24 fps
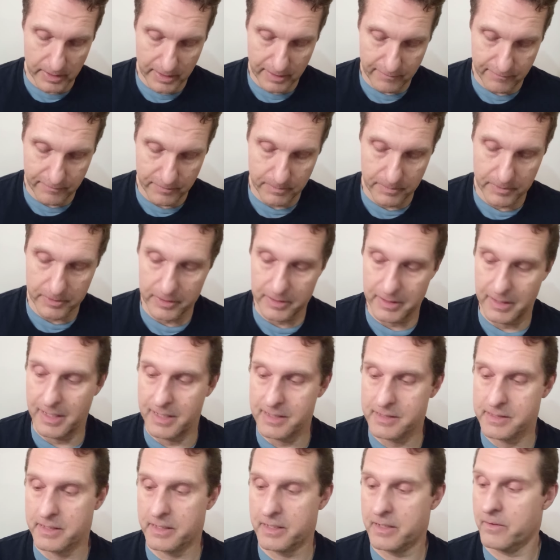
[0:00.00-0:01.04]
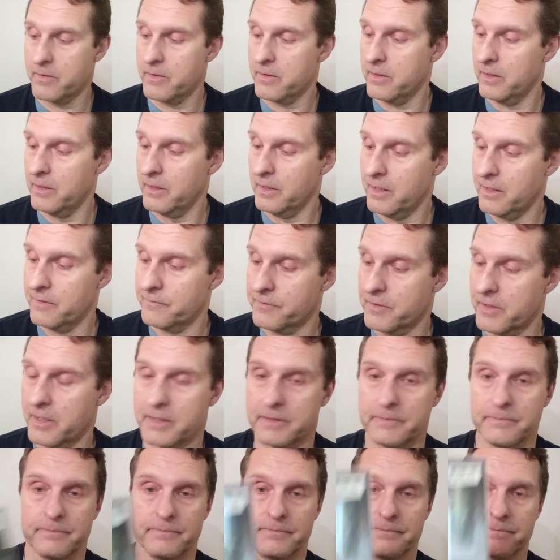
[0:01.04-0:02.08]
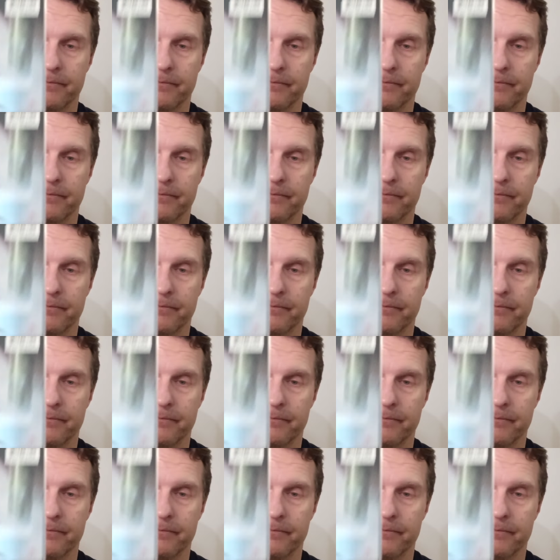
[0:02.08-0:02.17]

like from their classic era, Love Gun,